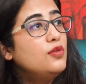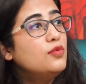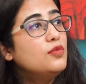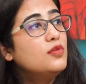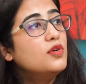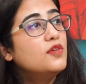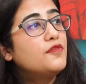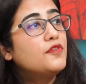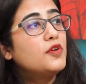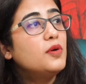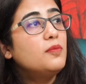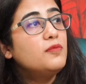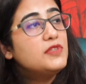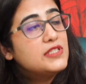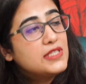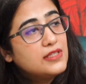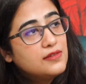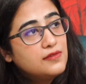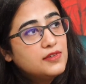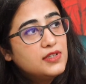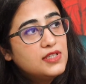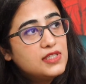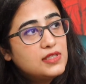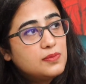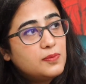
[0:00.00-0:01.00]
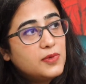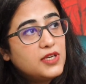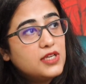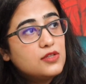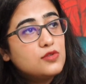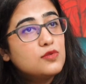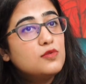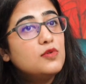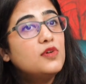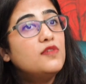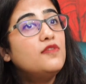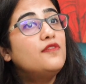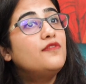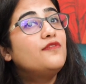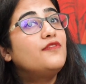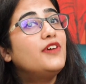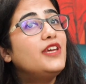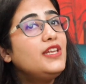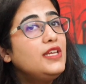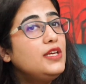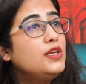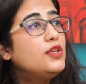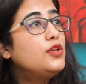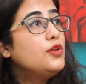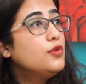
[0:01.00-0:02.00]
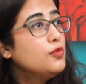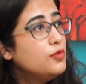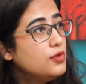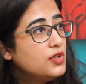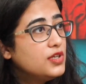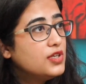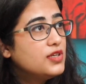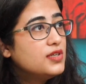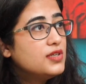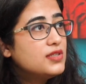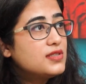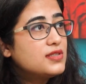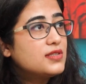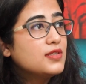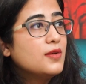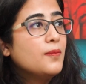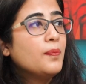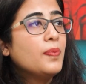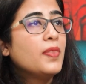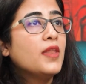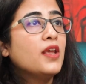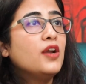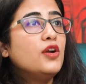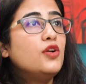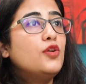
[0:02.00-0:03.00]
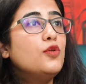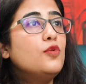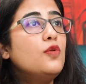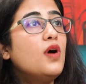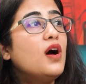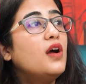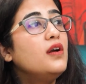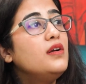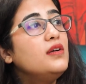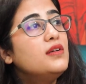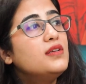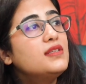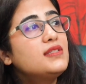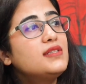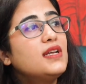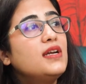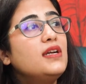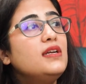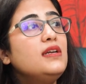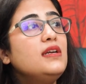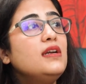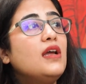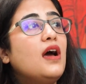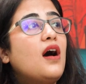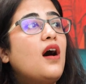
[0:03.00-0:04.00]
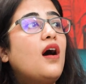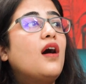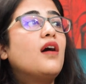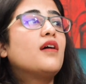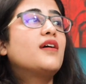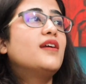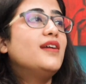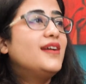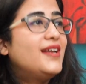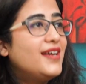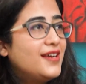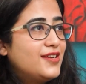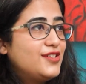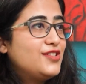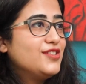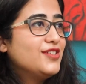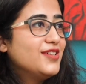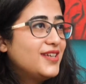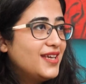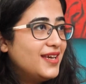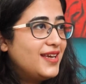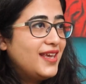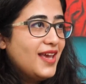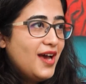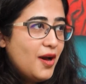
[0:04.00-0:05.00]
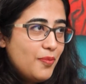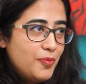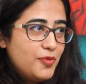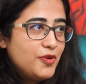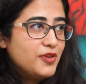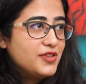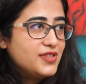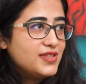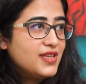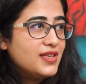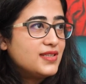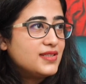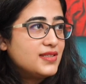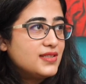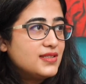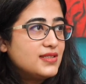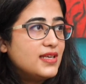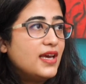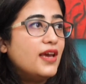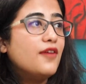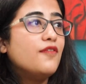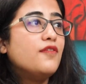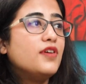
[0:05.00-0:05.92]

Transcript: who were from civil space, who were very curious to understand architecture ke kya processes hain